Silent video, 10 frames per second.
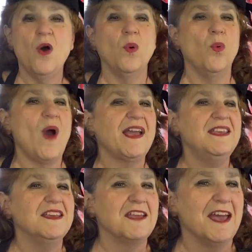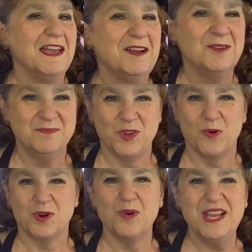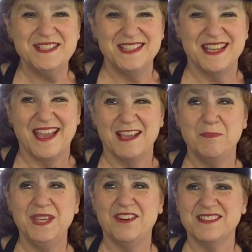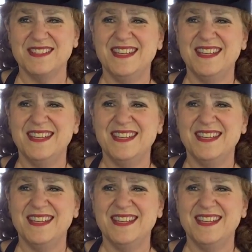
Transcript: Wacky cake or crazy cake because